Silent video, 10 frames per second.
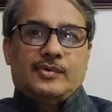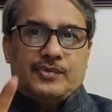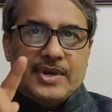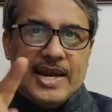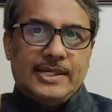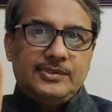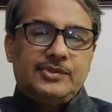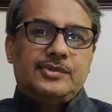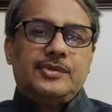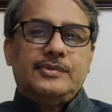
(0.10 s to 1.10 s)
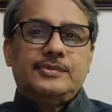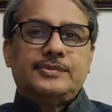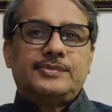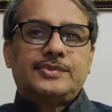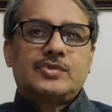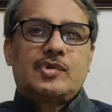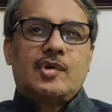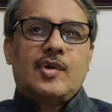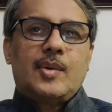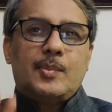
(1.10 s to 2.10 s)
Friends,
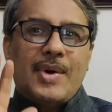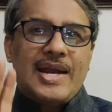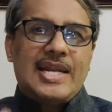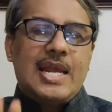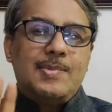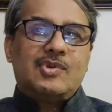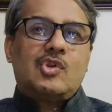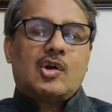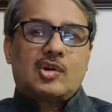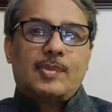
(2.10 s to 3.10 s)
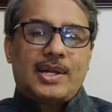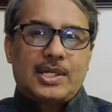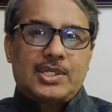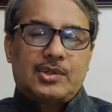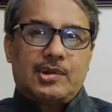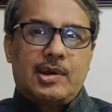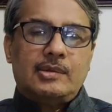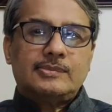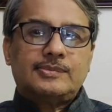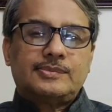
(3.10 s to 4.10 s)
my name is Dr.Bharath
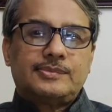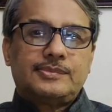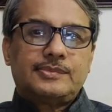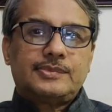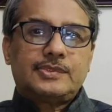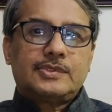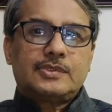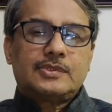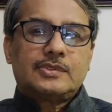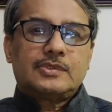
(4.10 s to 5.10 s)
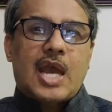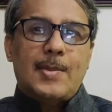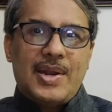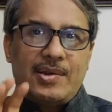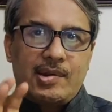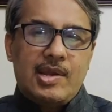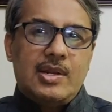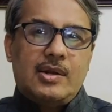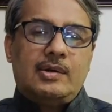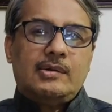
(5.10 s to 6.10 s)
Chandra. I'm a
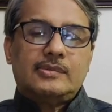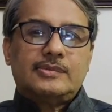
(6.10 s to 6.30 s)
trainer.